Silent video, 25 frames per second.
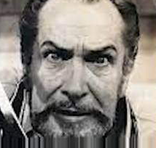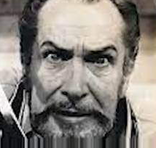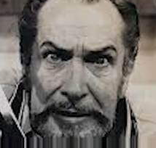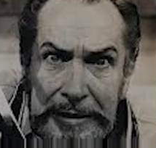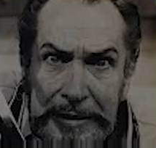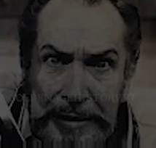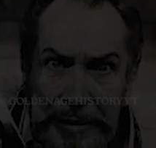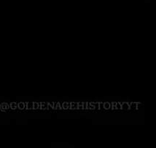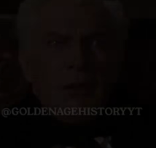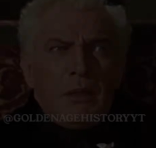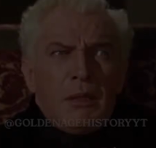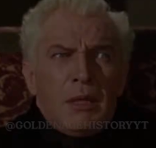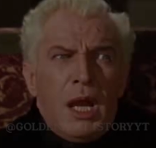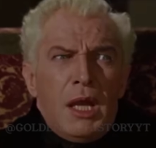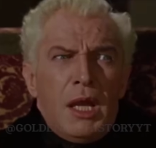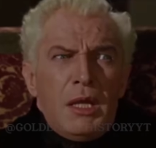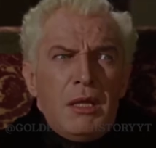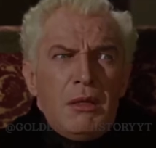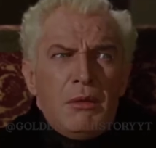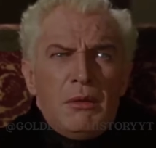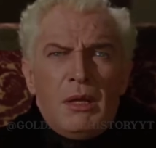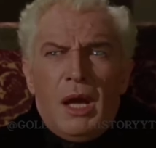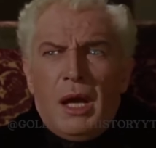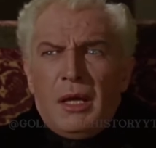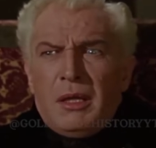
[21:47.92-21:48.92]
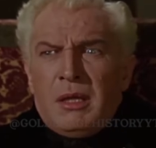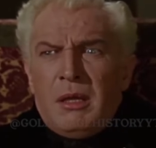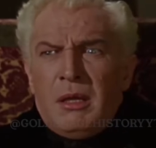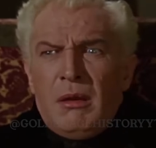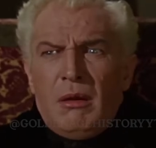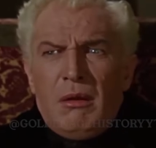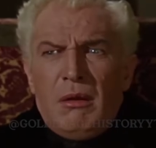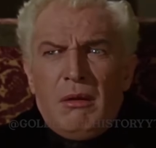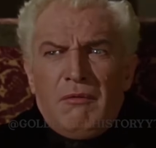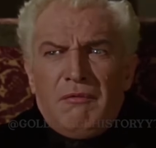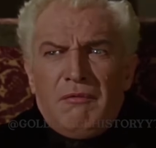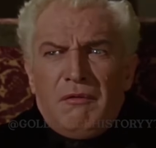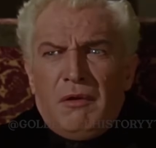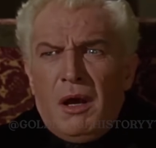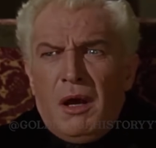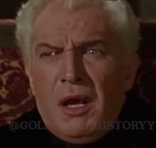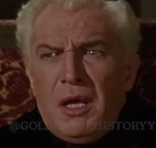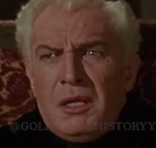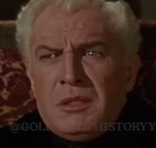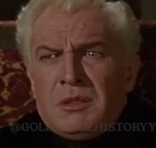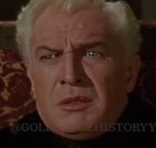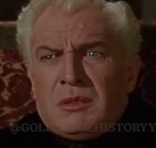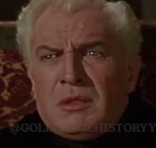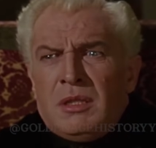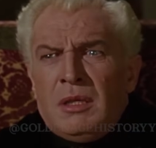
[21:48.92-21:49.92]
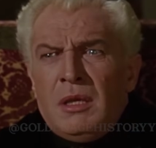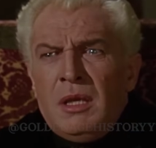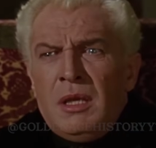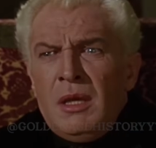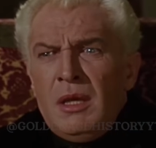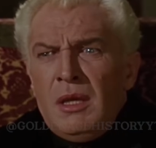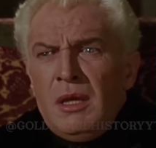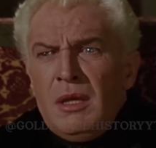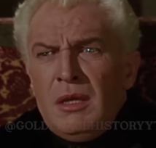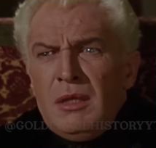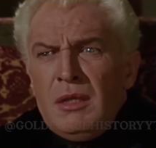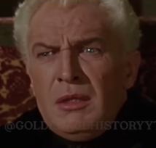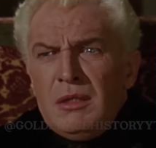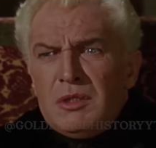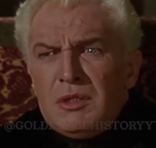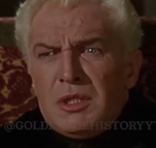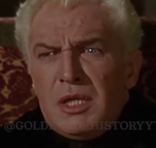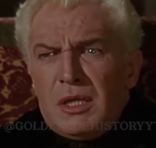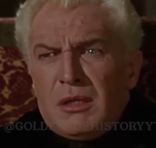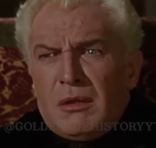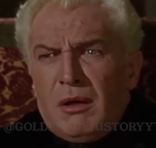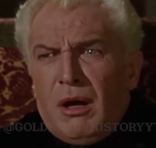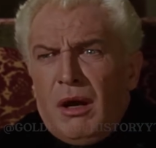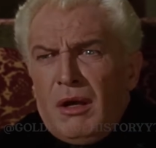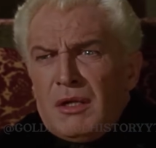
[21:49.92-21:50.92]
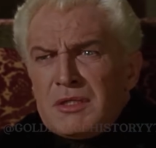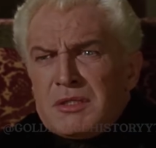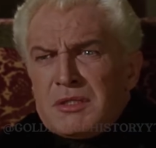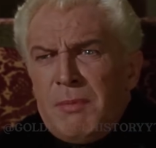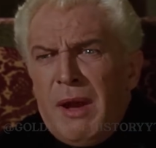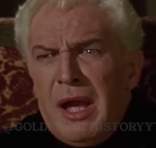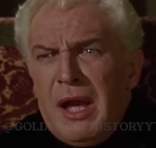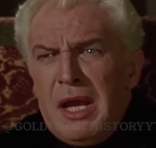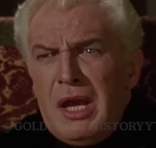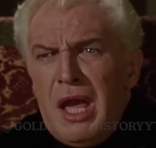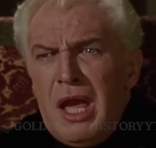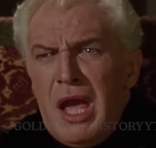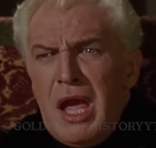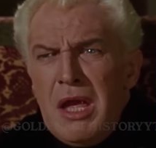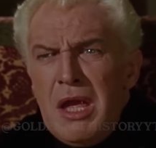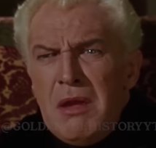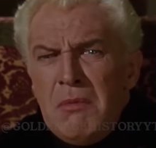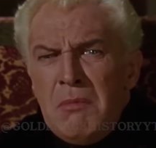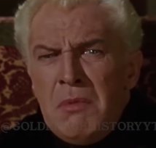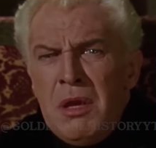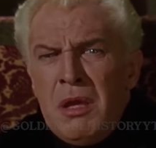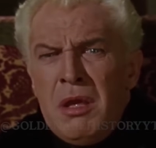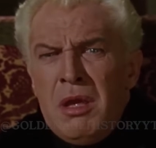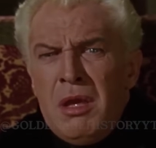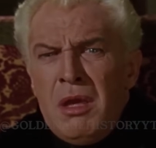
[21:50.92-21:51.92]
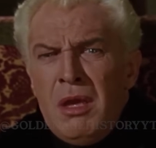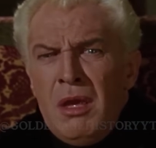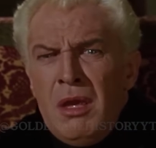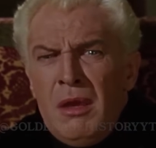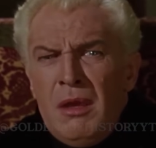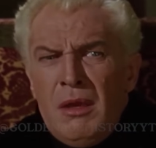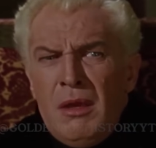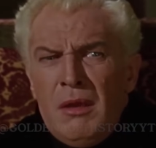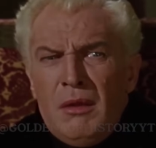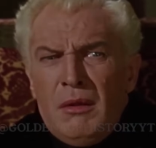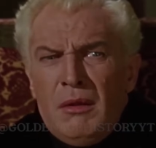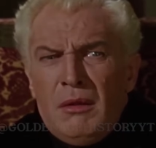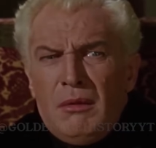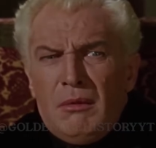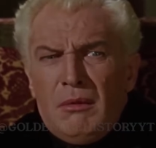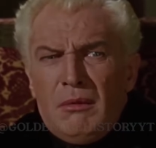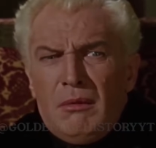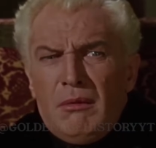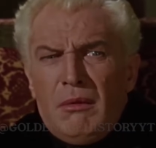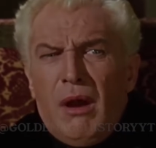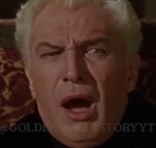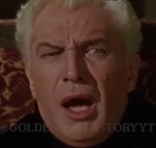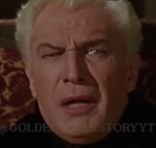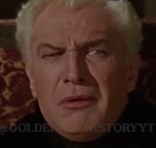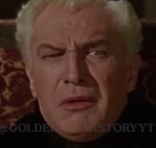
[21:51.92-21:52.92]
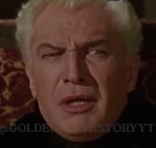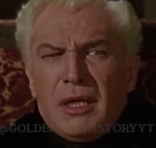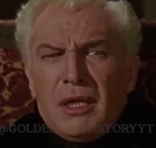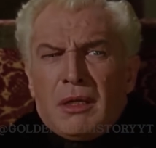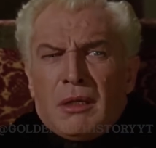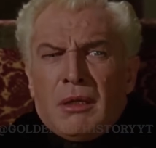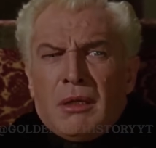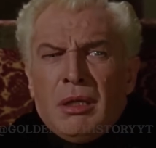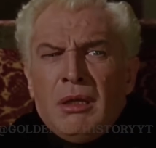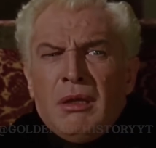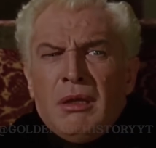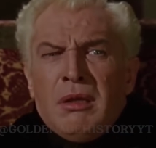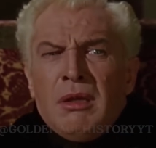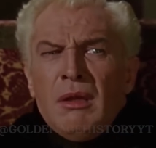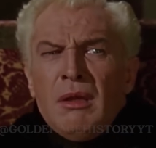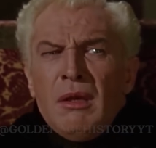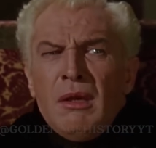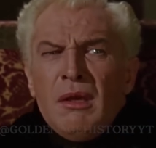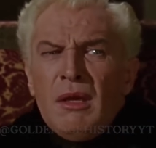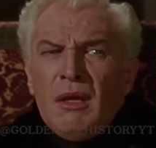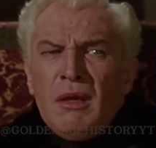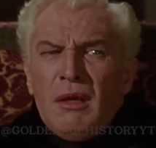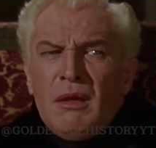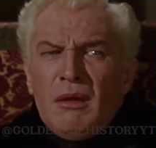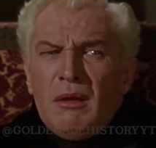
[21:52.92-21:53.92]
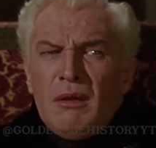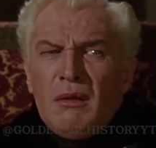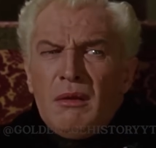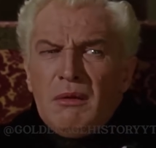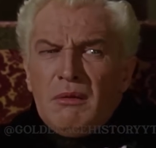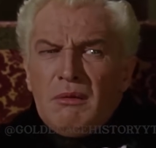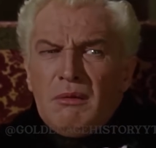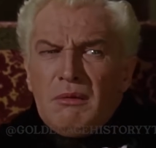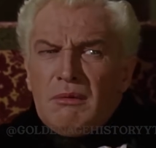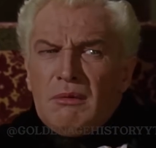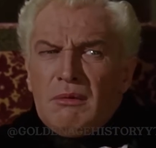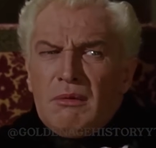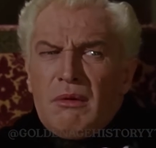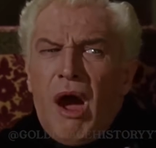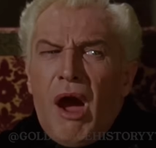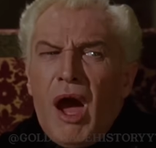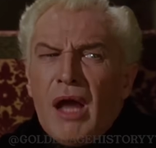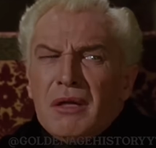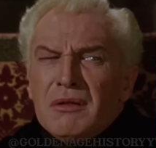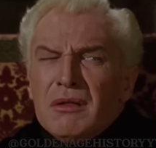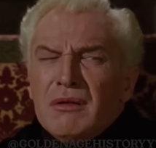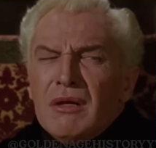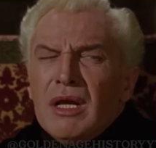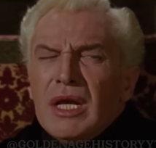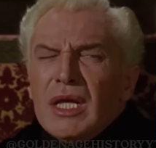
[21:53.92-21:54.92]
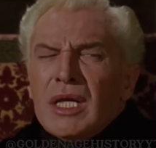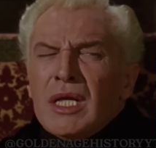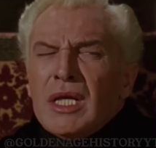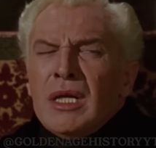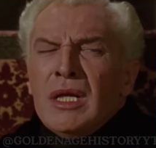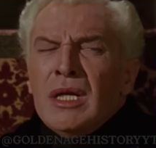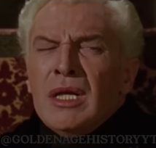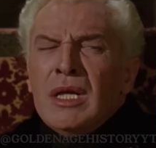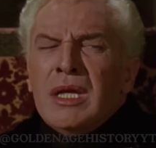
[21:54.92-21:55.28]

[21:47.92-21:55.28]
By the 1980s, he was openly advocating for gay rights and AIDS awareness, a bold stance for a man of his era. Was Price's